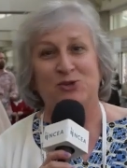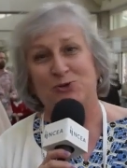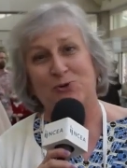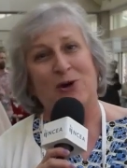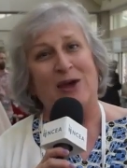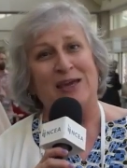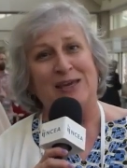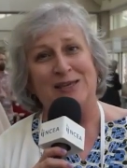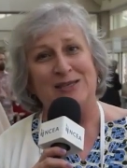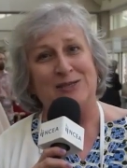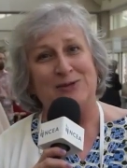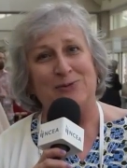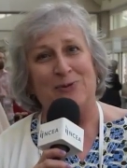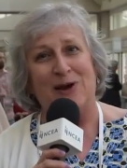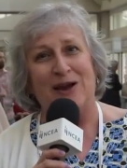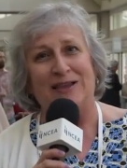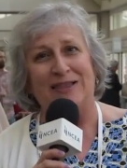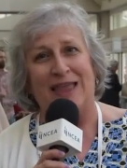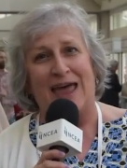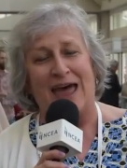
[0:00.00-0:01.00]
joy into
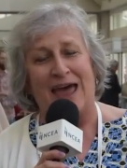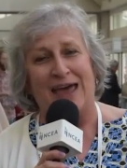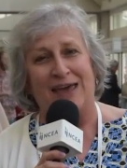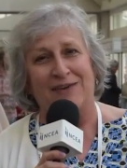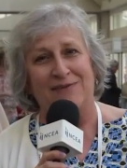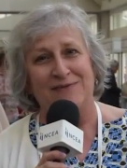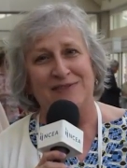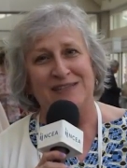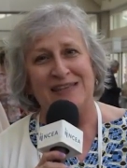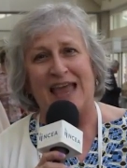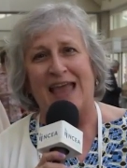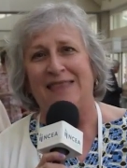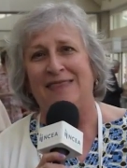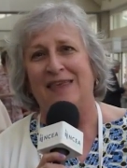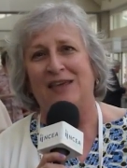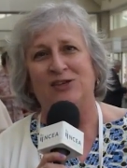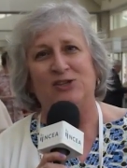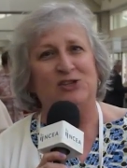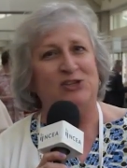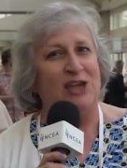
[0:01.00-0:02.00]
our lives and
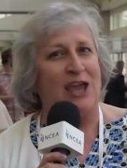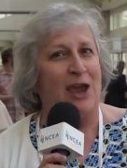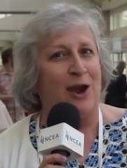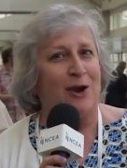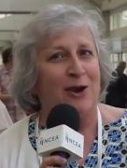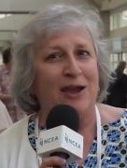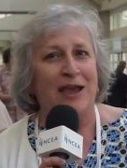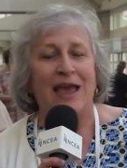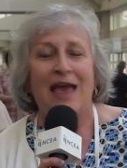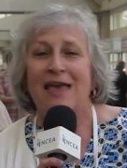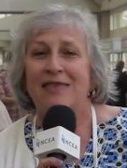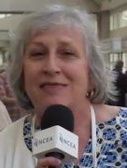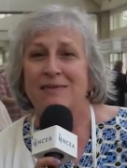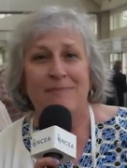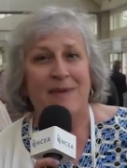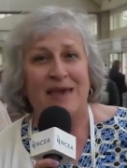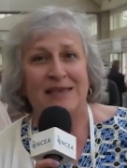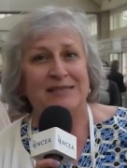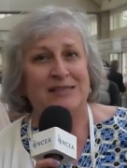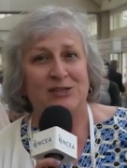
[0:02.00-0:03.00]
they share the
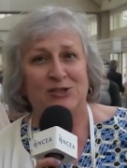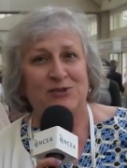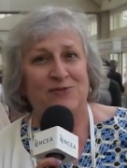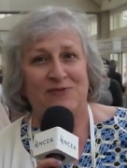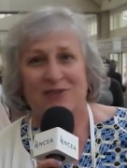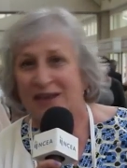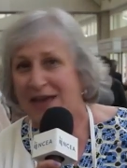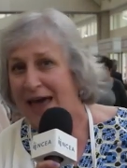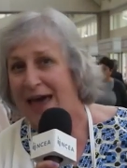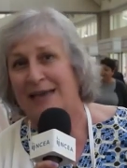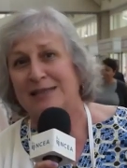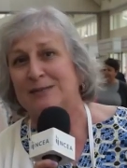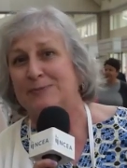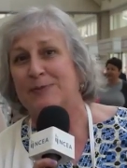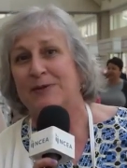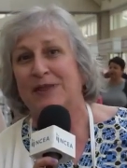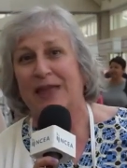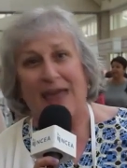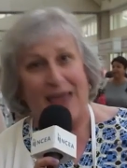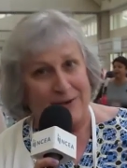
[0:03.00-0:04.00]
message of the
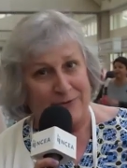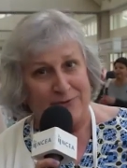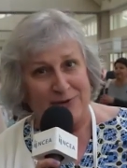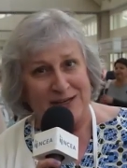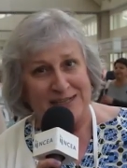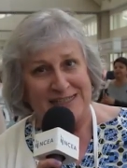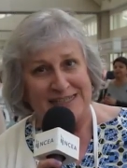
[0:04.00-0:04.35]
gospel every